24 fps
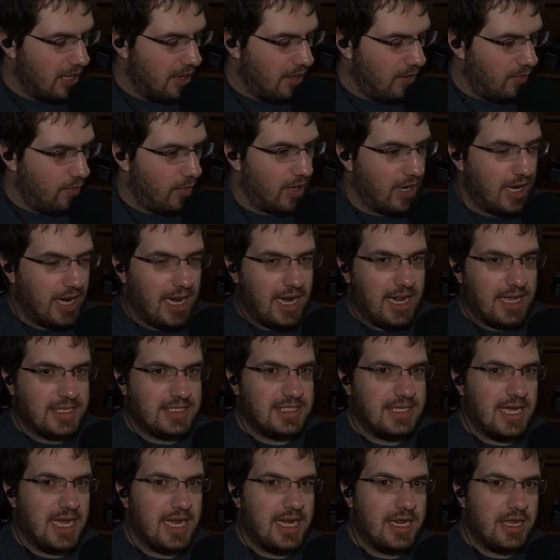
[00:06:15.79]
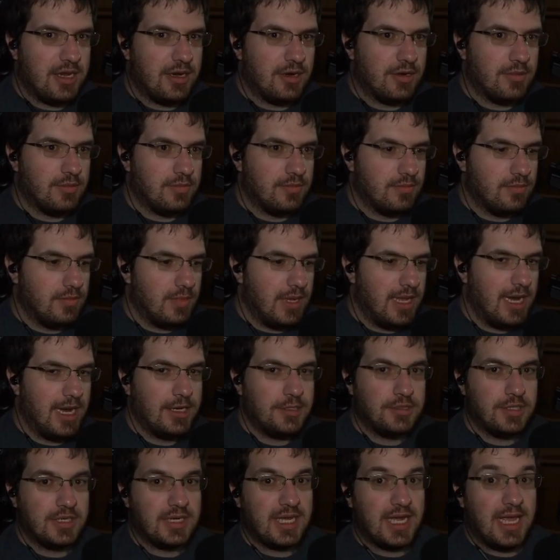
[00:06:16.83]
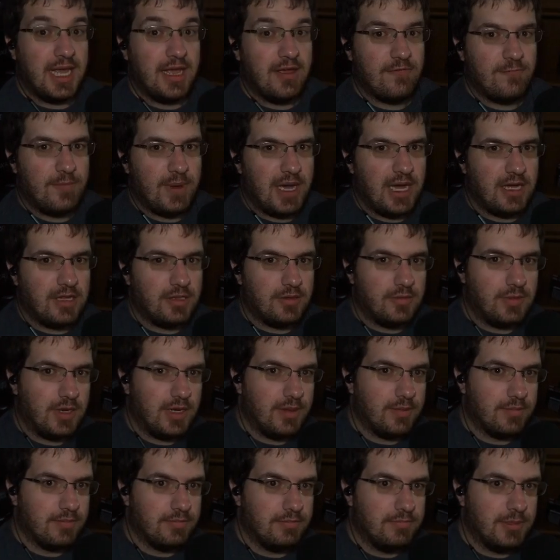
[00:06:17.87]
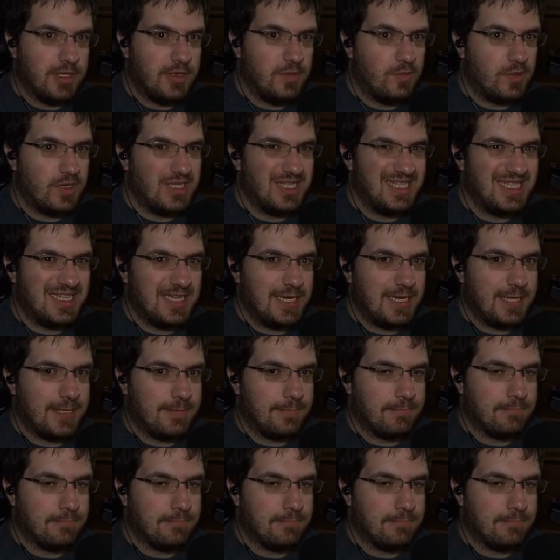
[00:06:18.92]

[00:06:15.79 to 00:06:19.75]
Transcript: one night I sat here and I drank a half bottle of rum in one sitting.